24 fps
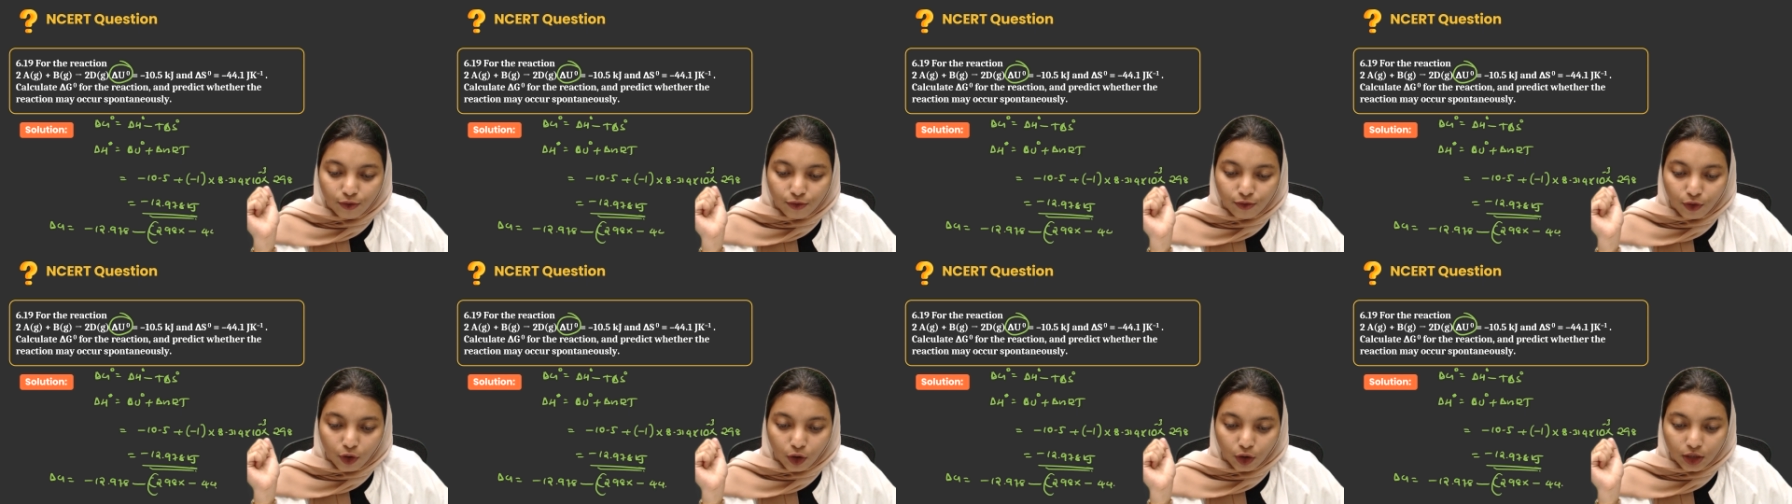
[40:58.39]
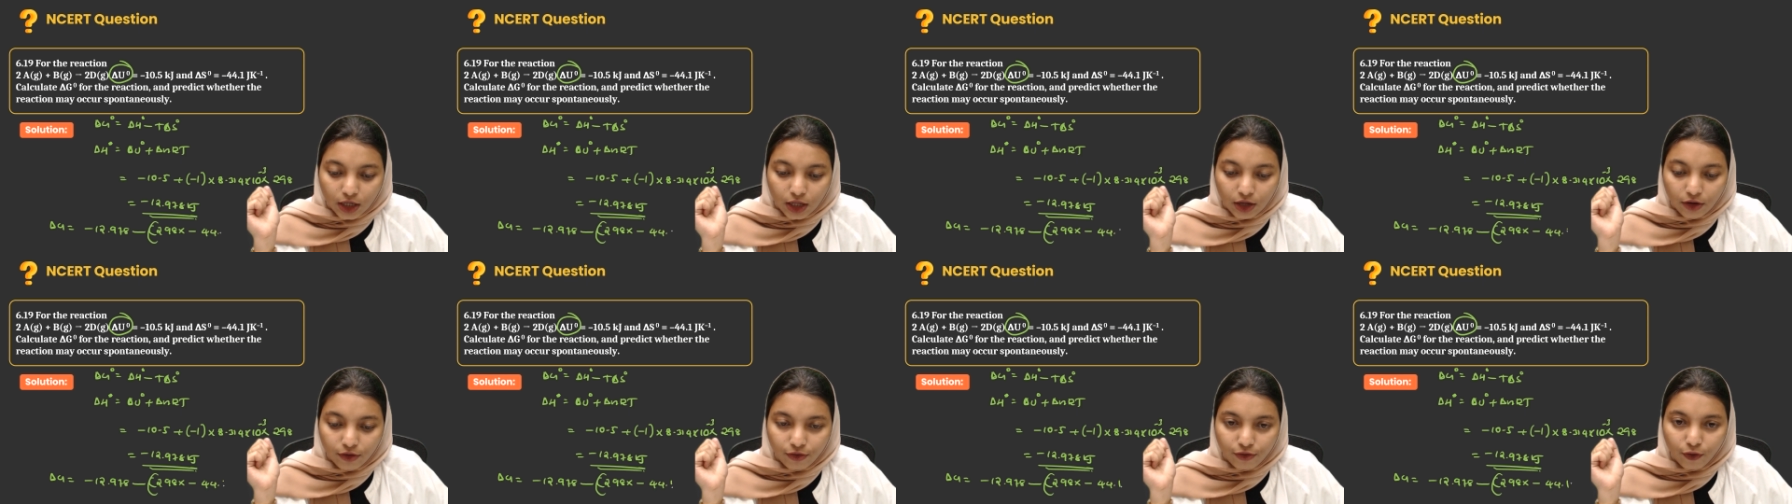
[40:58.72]

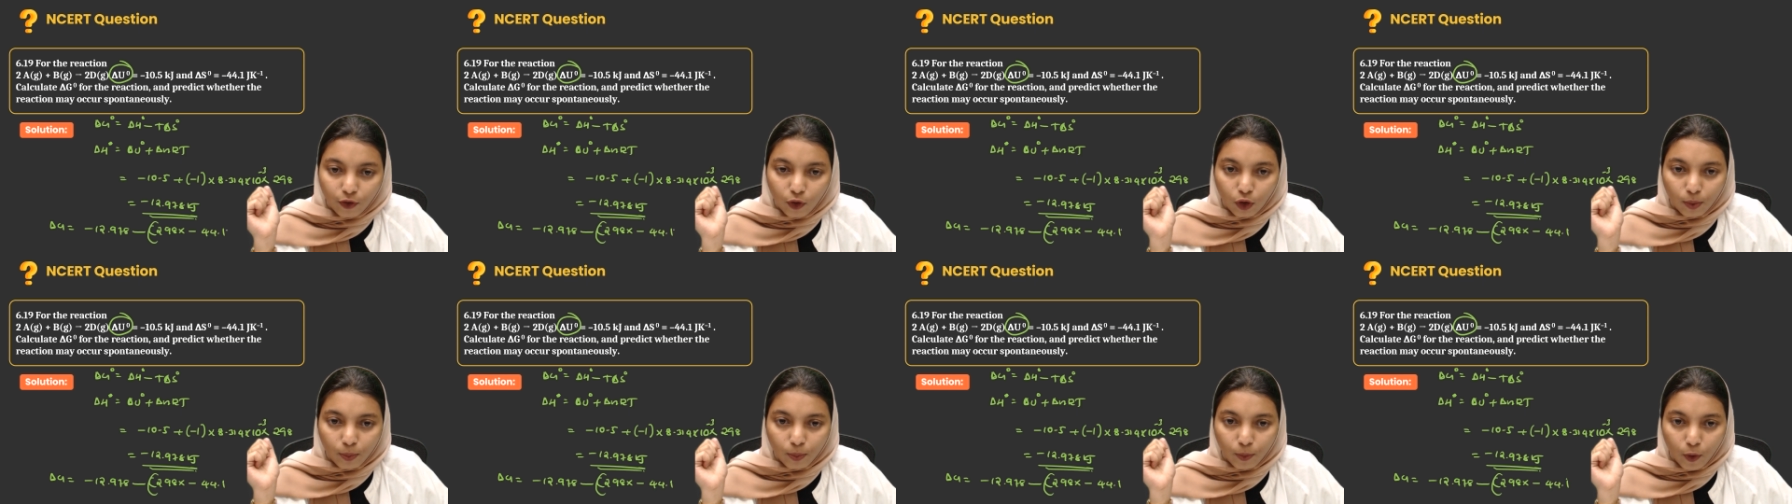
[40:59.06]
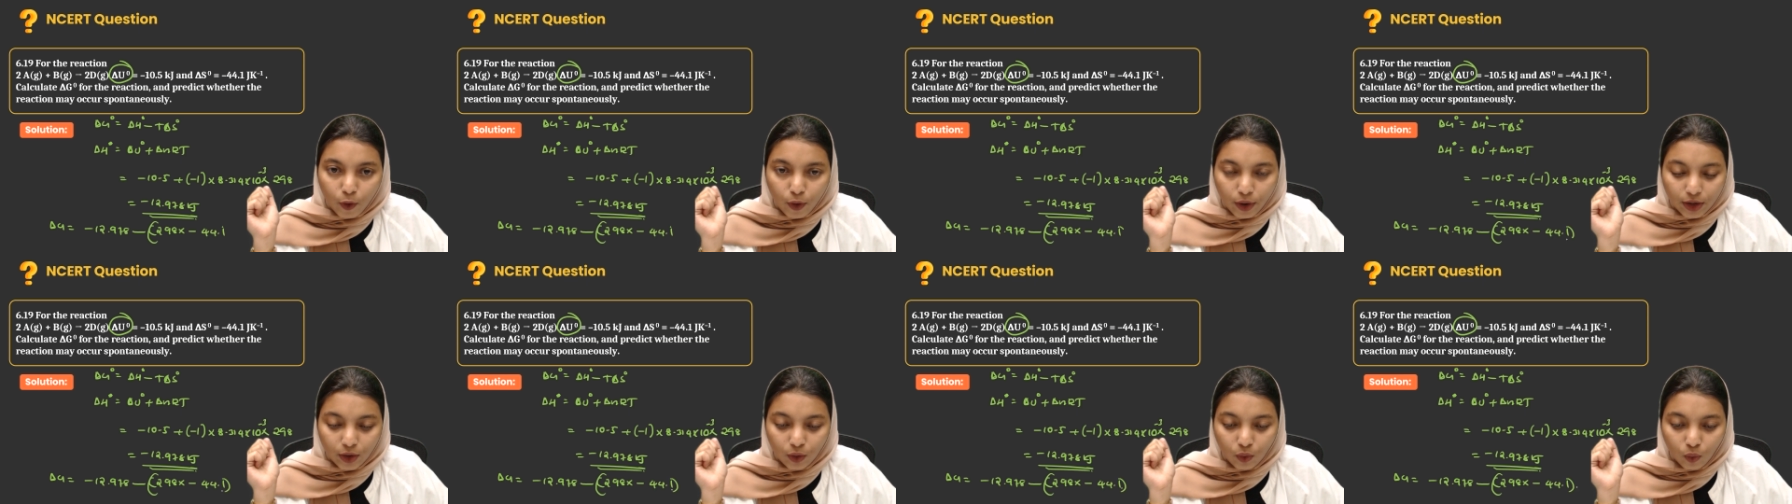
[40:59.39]

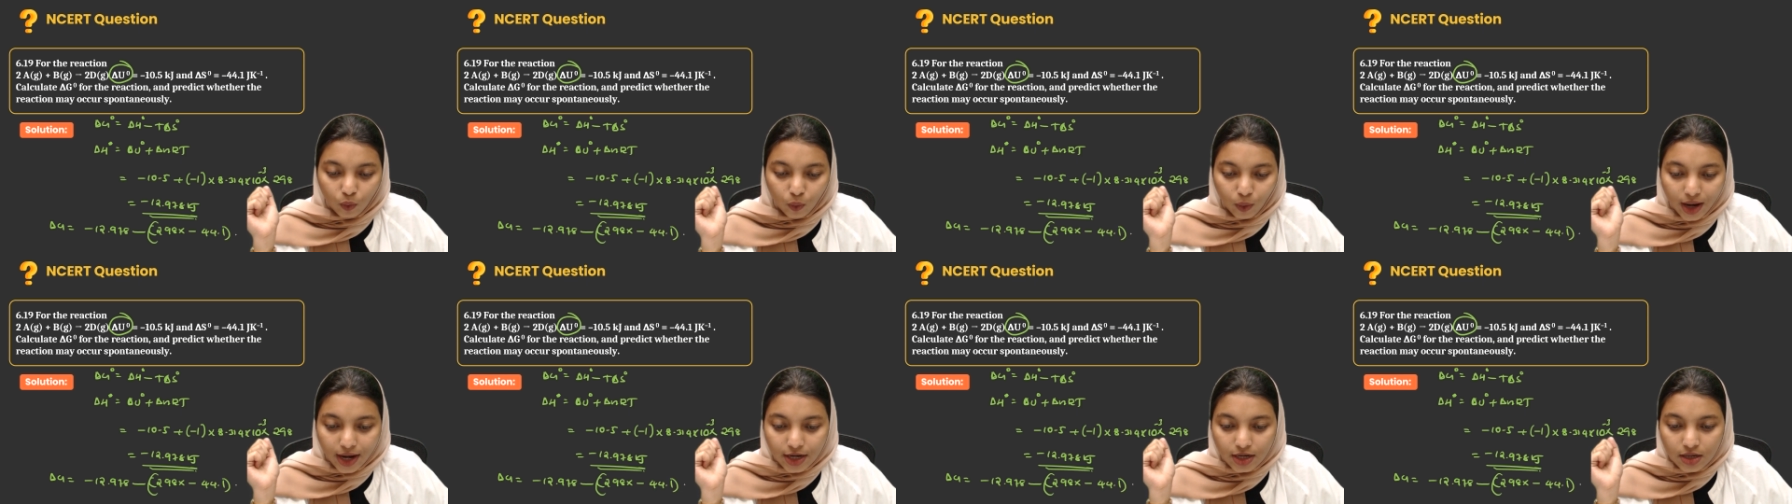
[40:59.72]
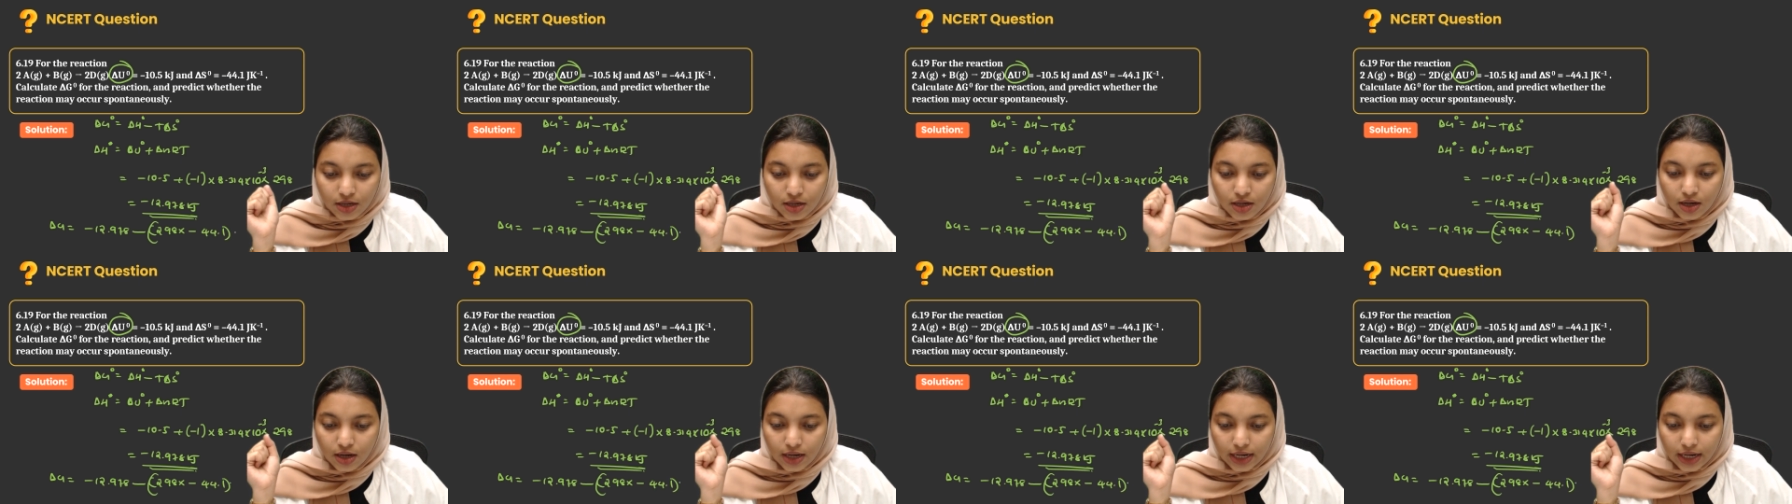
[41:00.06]
44.1